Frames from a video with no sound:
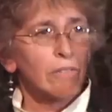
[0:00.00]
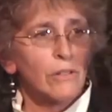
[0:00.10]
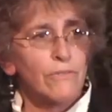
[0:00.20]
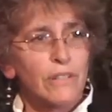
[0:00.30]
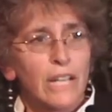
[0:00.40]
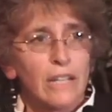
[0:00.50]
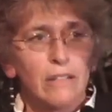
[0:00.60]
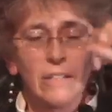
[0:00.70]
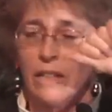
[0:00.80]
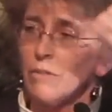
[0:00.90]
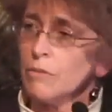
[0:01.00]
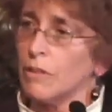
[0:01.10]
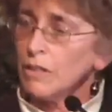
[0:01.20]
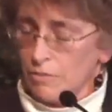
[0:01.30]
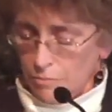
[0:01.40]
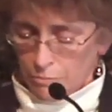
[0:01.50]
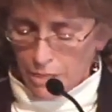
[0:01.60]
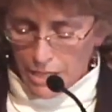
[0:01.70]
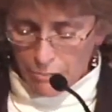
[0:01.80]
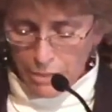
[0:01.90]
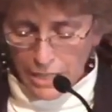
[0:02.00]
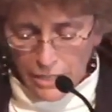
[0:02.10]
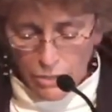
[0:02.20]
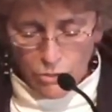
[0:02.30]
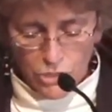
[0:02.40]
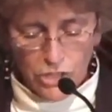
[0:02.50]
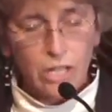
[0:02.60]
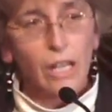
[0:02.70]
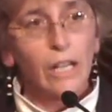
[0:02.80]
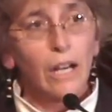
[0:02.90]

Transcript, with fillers: don't forget, you know, make notes.